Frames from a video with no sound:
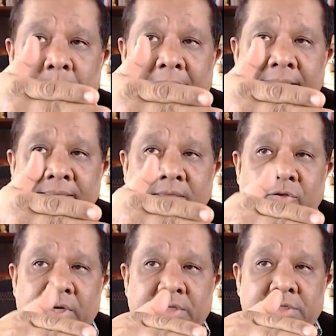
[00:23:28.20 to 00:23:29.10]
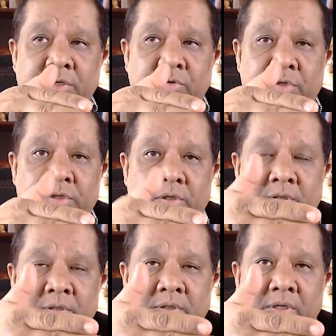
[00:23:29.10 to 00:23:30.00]
pan the
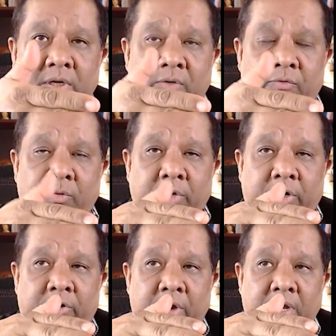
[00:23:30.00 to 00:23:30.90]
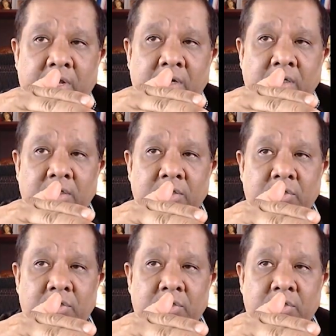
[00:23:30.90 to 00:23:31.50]
transducer from a cranial